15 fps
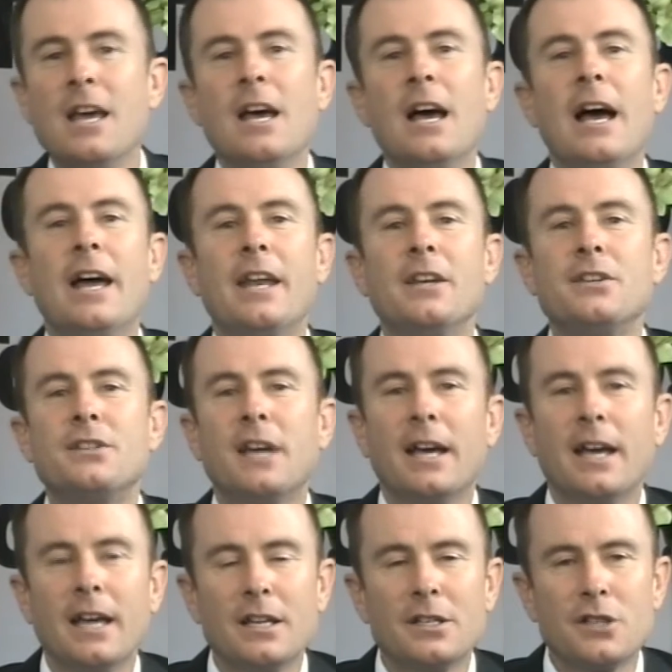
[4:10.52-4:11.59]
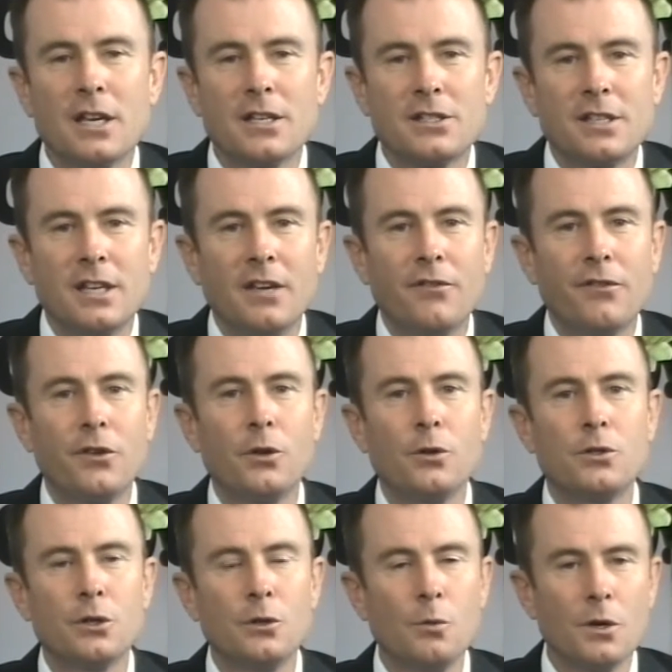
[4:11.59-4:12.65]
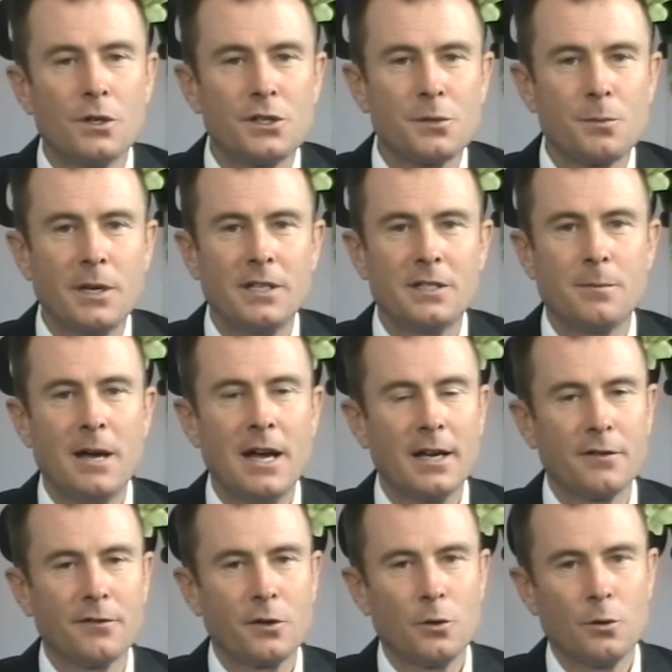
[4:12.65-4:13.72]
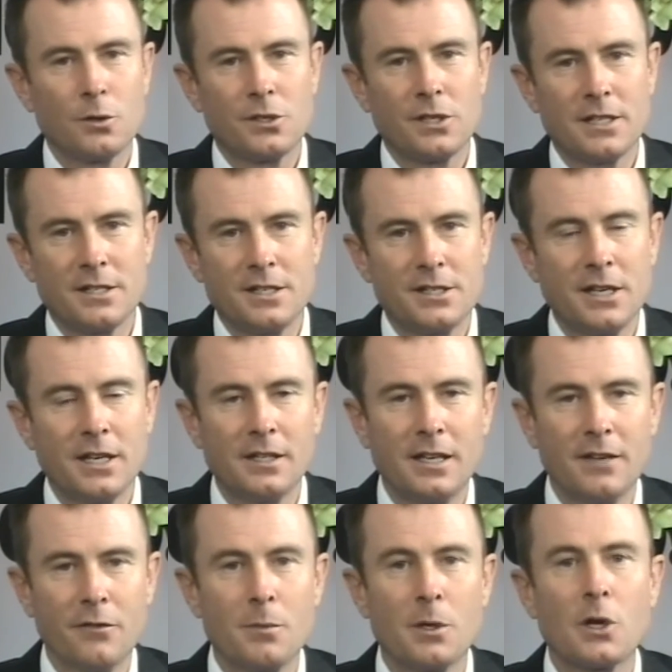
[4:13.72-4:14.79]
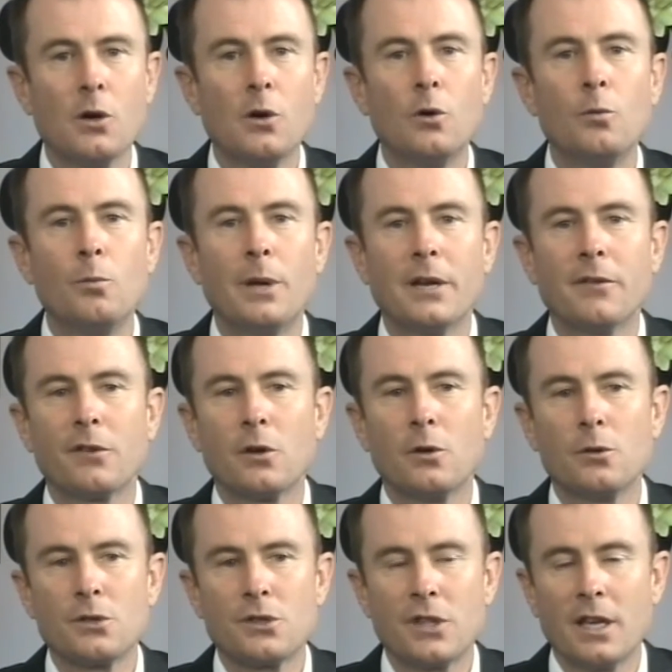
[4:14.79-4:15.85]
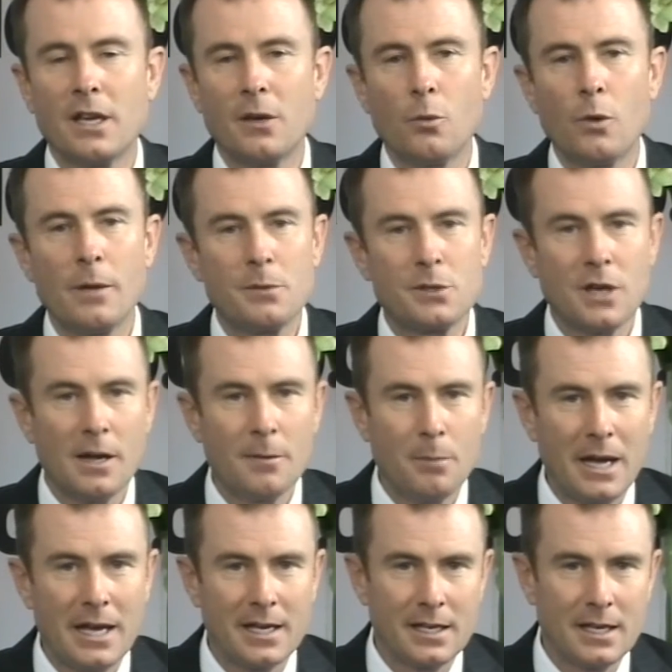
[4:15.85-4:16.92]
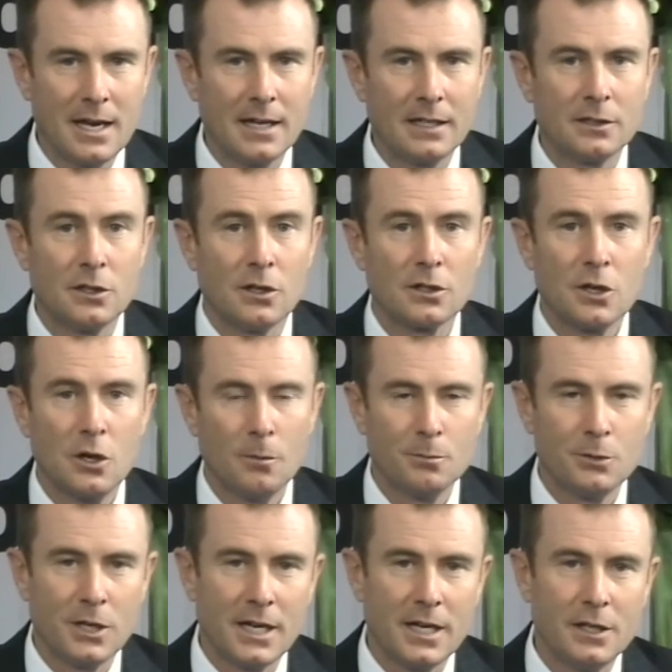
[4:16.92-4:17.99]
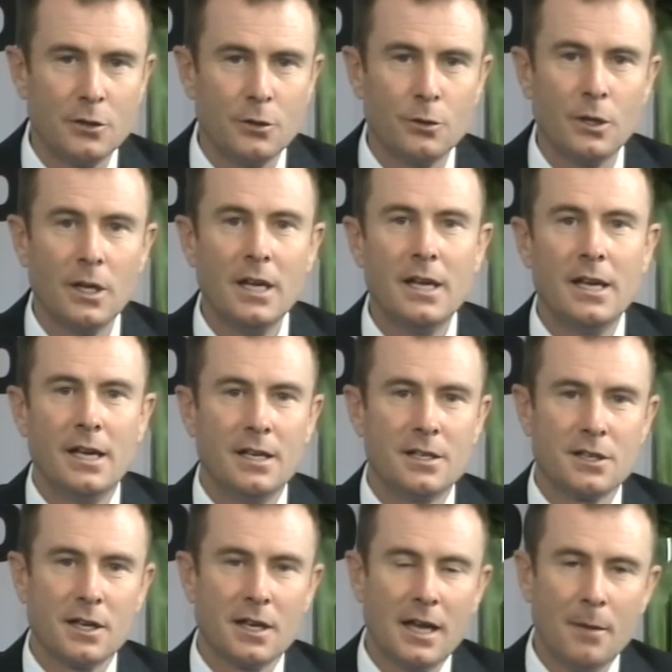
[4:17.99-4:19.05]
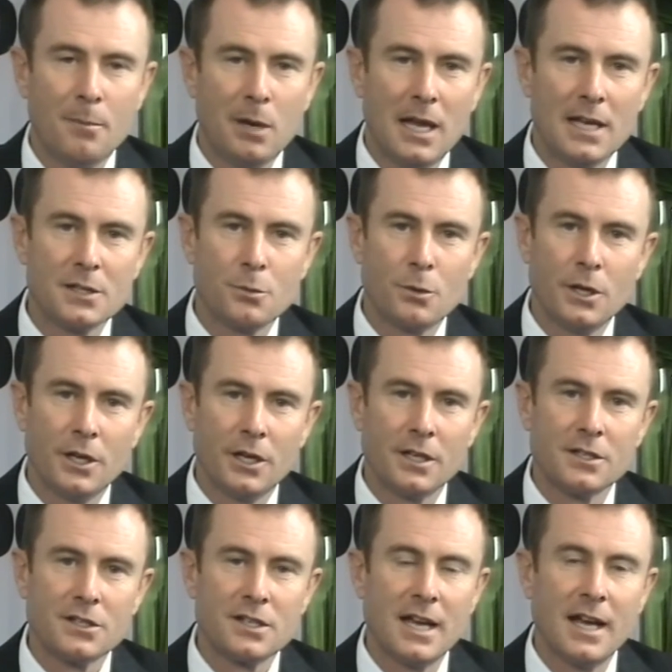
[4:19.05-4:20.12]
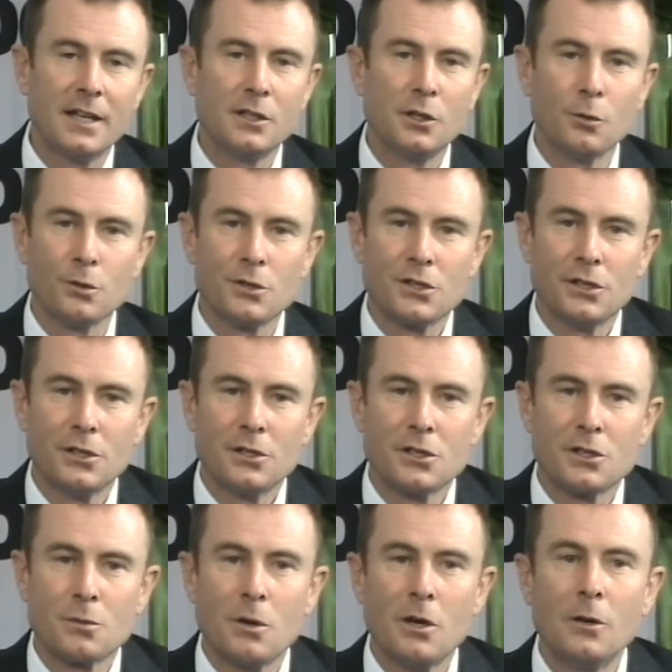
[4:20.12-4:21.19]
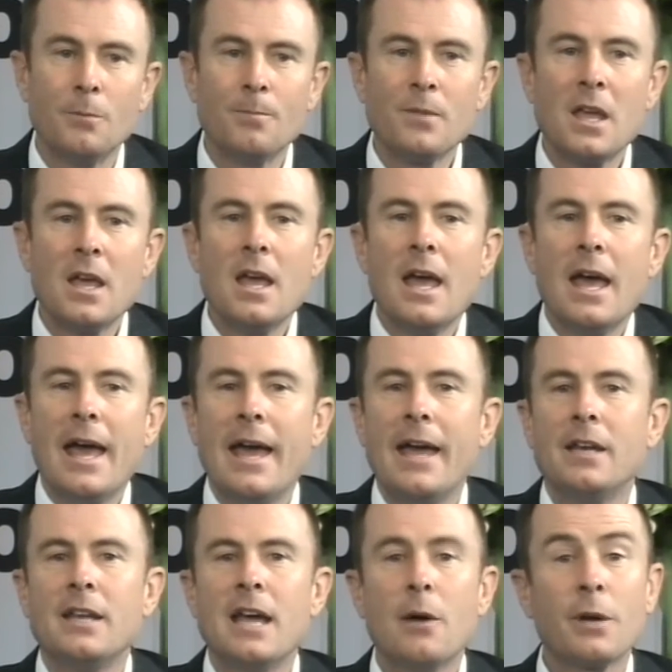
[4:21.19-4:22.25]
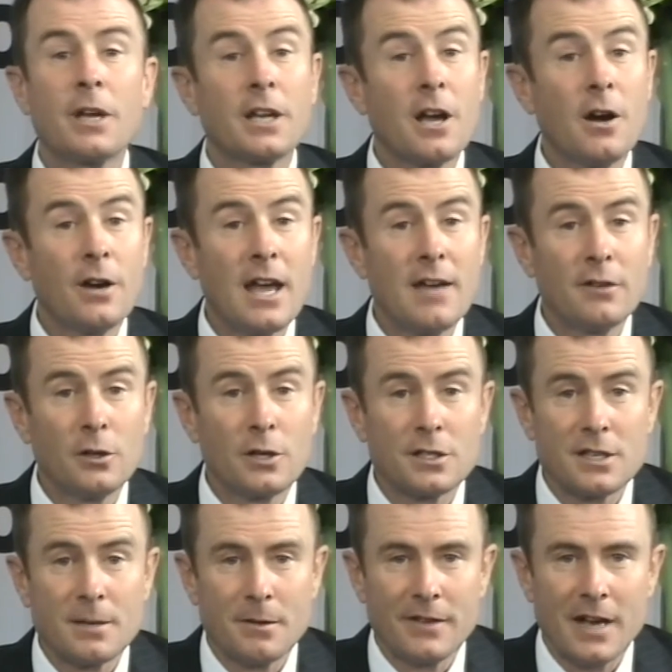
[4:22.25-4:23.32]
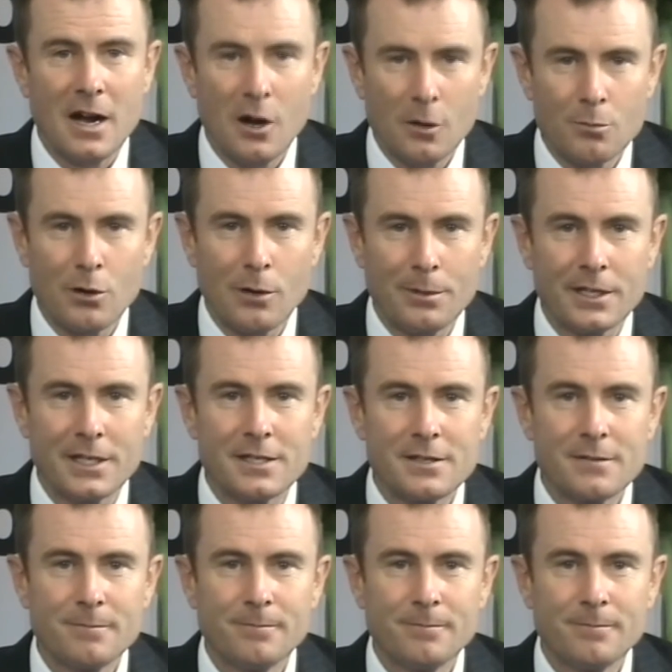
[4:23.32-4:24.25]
And just if you do want to speak to Mark, of course, as he said, give him a call. But of course, their website, bakeryoung.com.au, is a place where you can start your research as well. And now we're going to go and have a look at some of our hot properties.